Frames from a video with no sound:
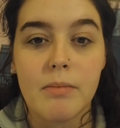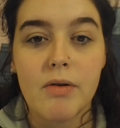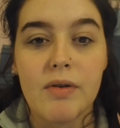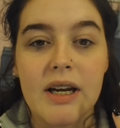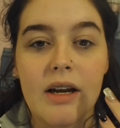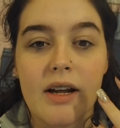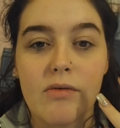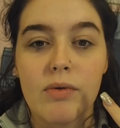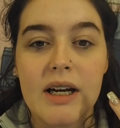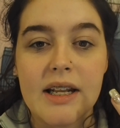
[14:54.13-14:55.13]
I really like
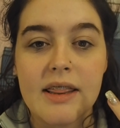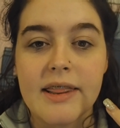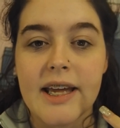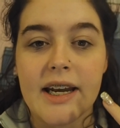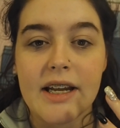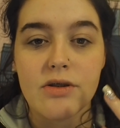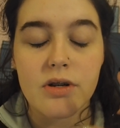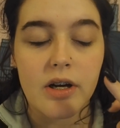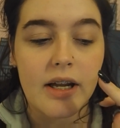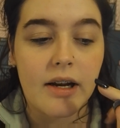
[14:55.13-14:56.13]
really thin,
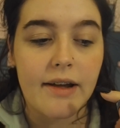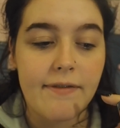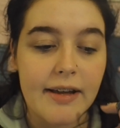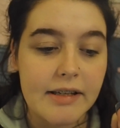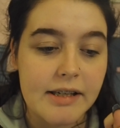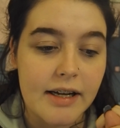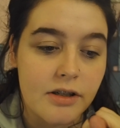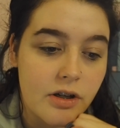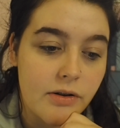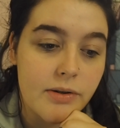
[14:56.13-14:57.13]
intricate, like, finger
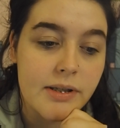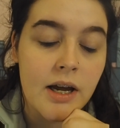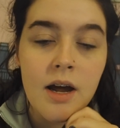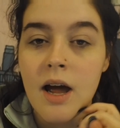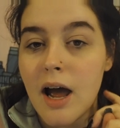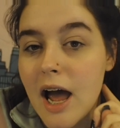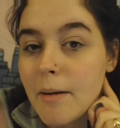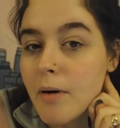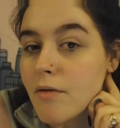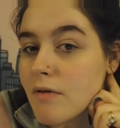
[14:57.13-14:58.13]
tattoos.
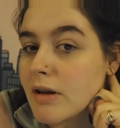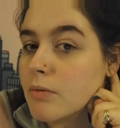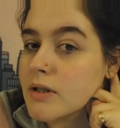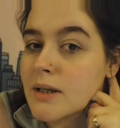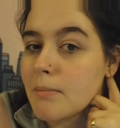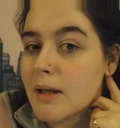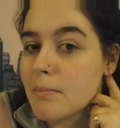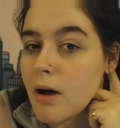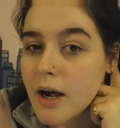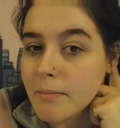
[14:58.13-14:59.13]
Um, I really want something
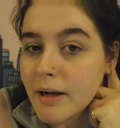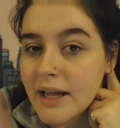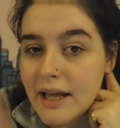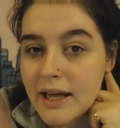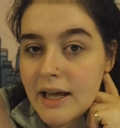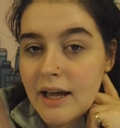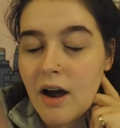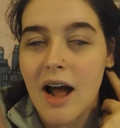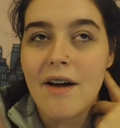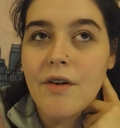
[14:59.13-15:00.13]
behind my ear.
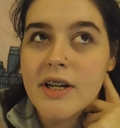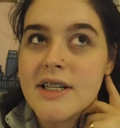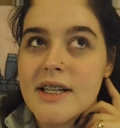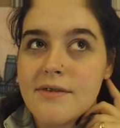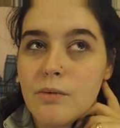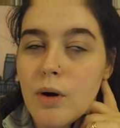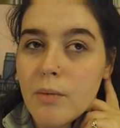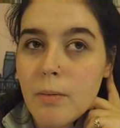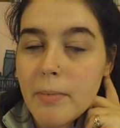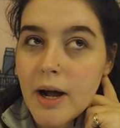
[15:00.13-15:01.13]
I have ideas for what I
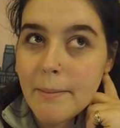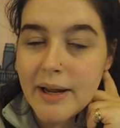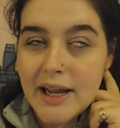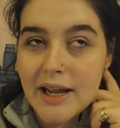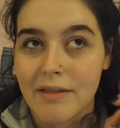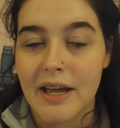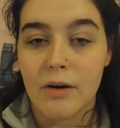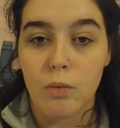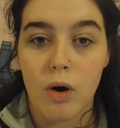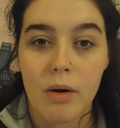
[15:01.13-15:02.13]
want behind my and
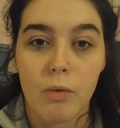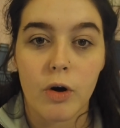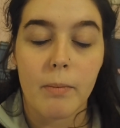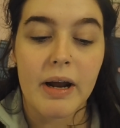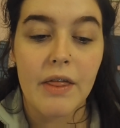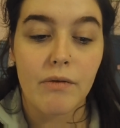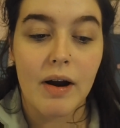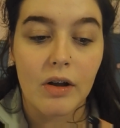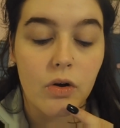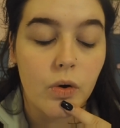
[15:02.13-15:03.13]
then what I want on my other
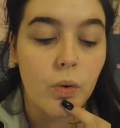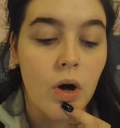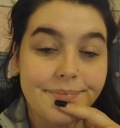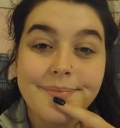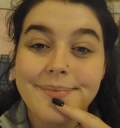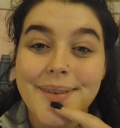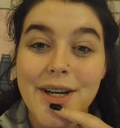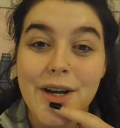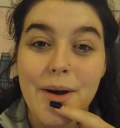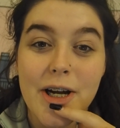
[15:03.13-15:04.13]
ankle. I
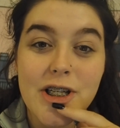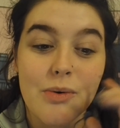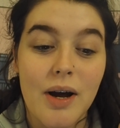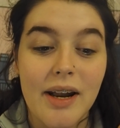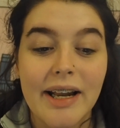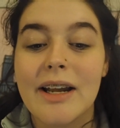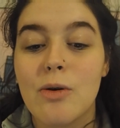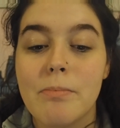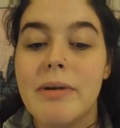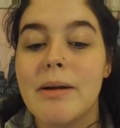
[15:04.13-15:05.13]
don't know, I just quite like
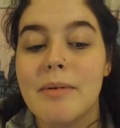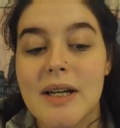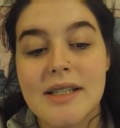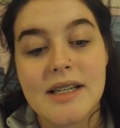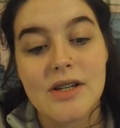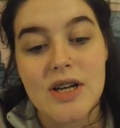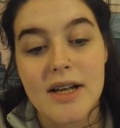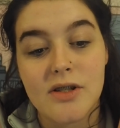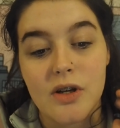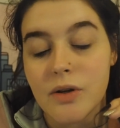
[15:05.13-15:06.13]
little minimalistic
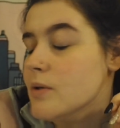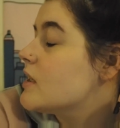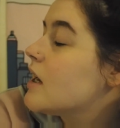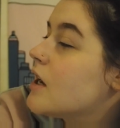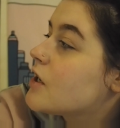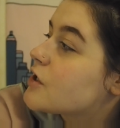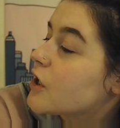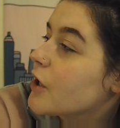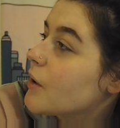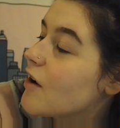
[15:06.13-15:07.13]
tattoos.
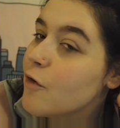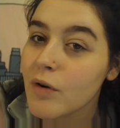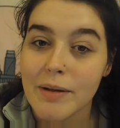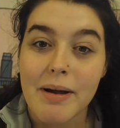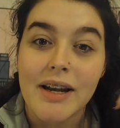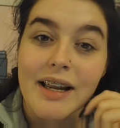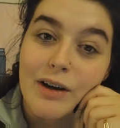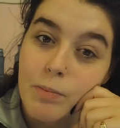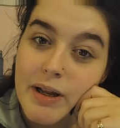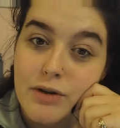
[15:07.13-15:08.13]
So I've already made like a
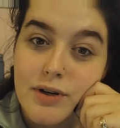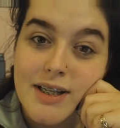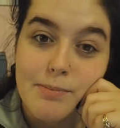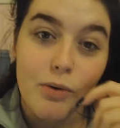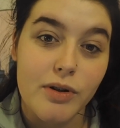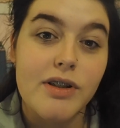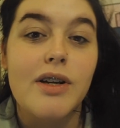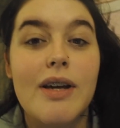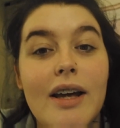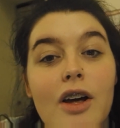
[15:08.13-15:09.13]
little Pinterest board. So
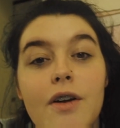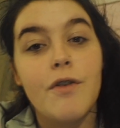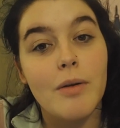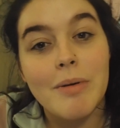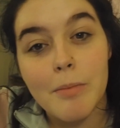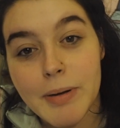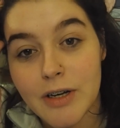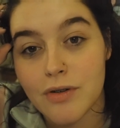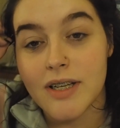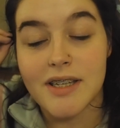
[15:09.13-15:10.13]
you can go follow me on
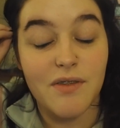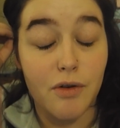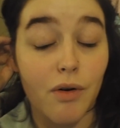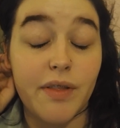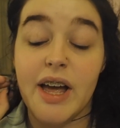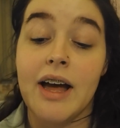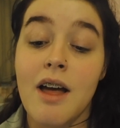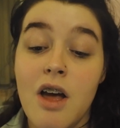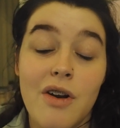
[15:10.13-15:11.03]
Pinterest if you're on there.